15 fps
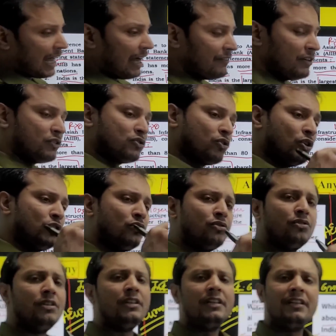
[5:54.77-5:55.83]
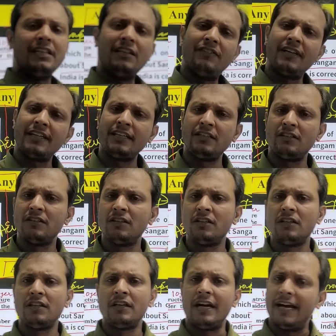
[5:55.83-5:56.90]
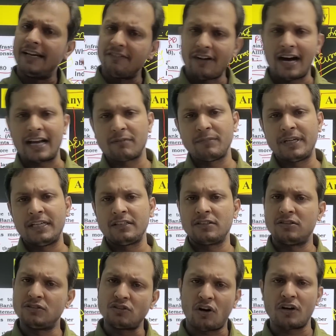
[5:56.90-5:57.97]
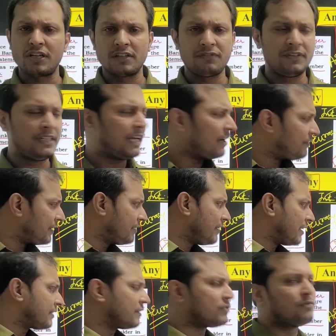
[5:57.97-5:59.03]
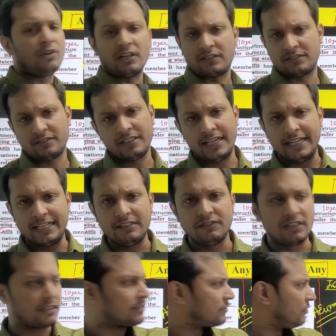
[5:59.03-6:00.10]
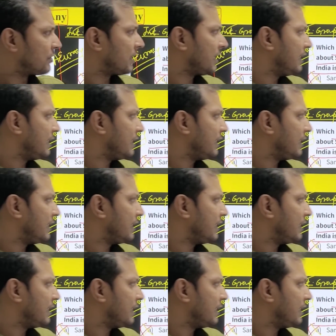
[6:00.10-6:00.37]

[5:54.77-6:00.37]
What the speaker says: I will show you even in environment, geography, everywhere this works. Any works. Okay,